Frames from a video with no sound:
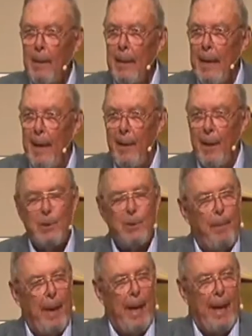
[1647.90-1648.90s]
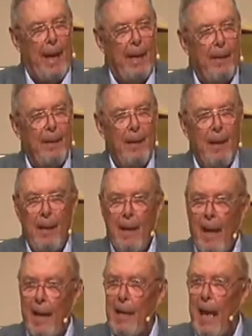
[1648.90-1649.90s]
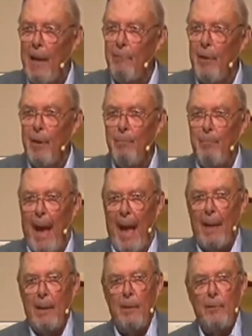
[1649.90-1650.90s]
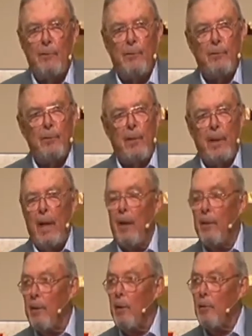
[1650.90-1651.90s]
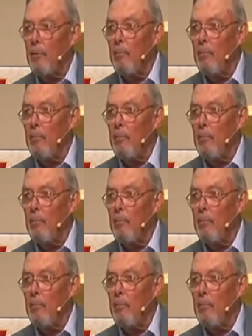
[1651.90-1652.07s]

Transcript: in this pan and have it balance the other?